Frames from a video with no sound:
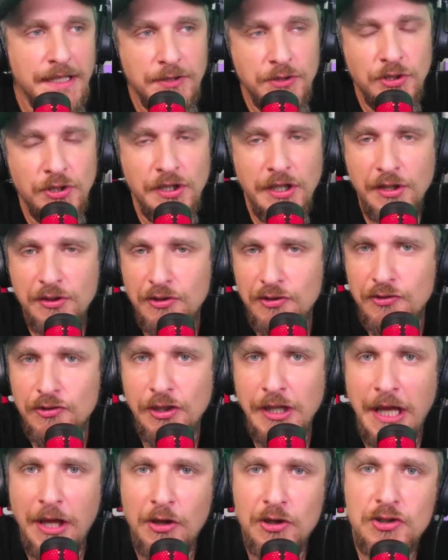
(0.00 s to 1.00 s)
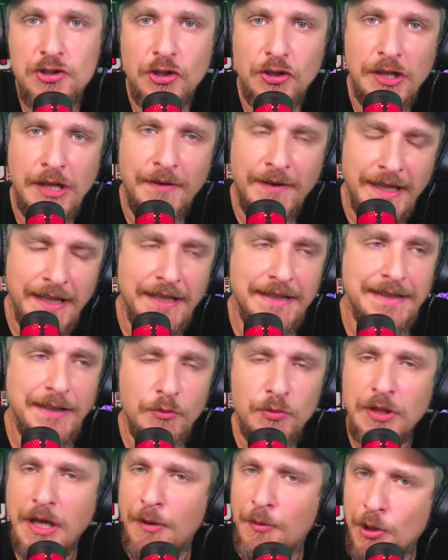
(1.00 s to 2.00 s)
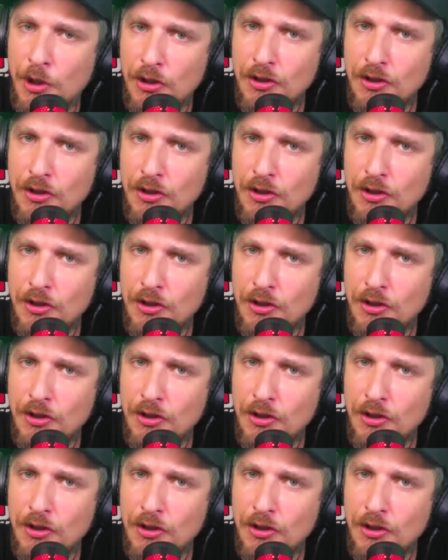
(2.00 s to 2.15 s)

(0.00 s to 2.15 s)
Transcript: I'm heartbroken and holding back my